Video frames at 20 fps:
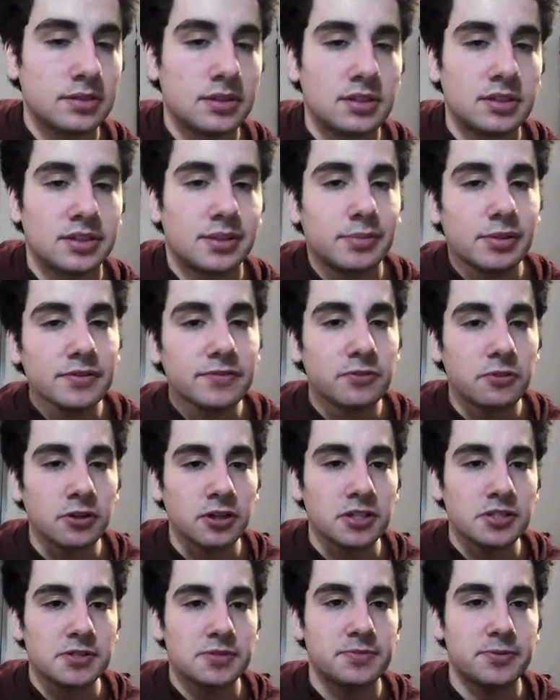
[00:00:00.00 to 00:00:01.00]
Number
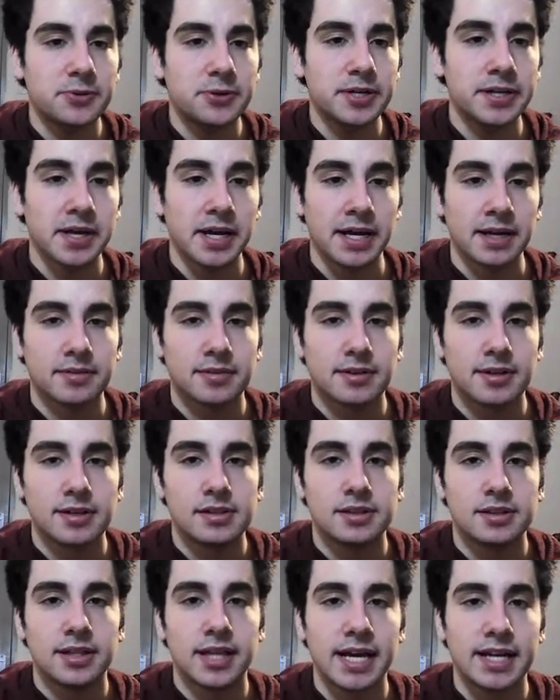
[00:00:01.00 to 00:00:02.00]
448,
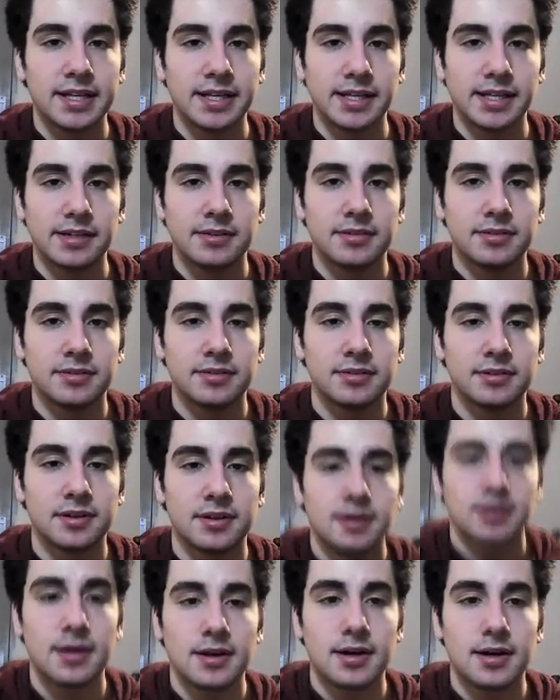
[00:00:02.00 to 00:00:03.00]
lady.
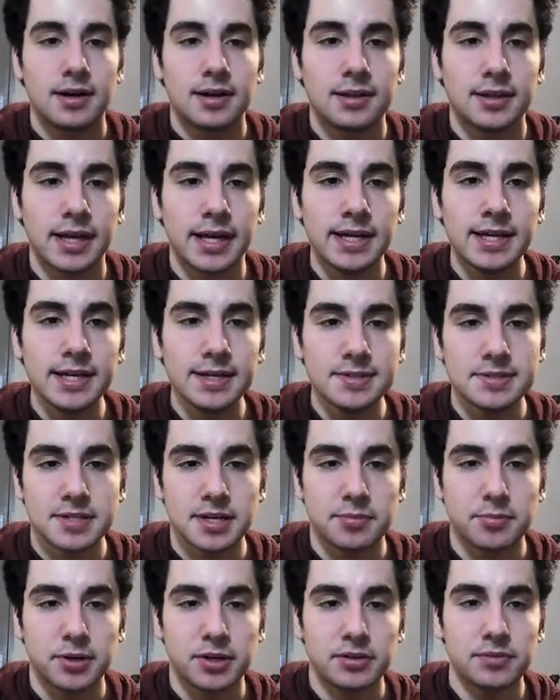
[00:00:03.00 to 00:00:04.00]
A lady is
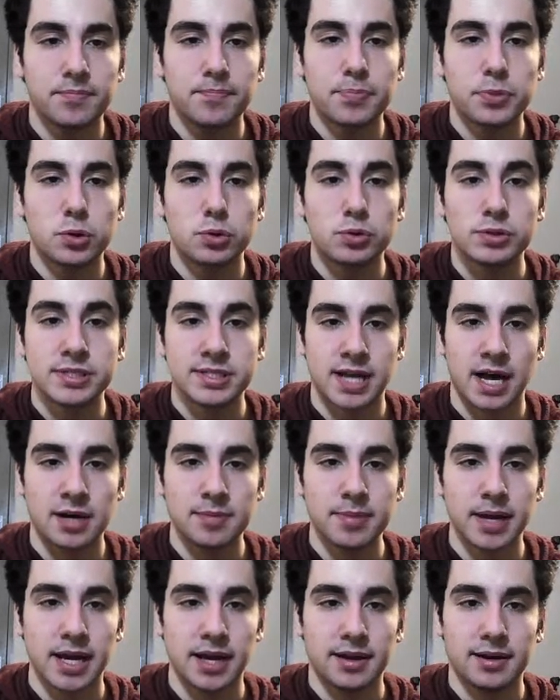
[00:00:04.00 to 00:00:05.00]
someone who is not a
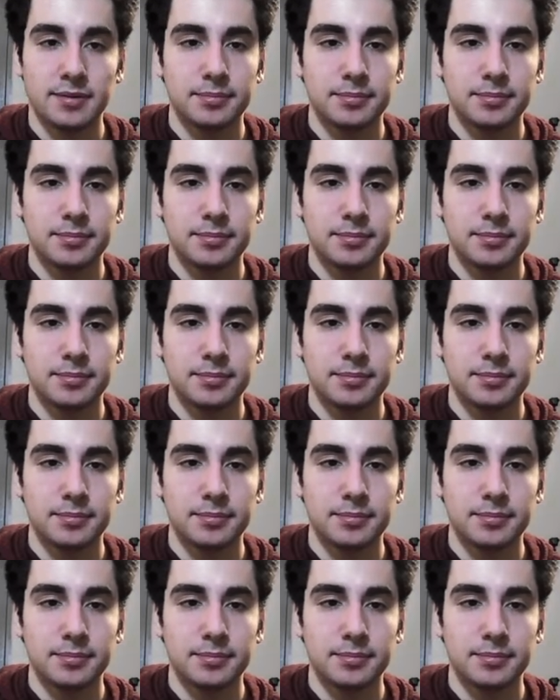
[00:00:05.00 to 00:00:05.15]
man.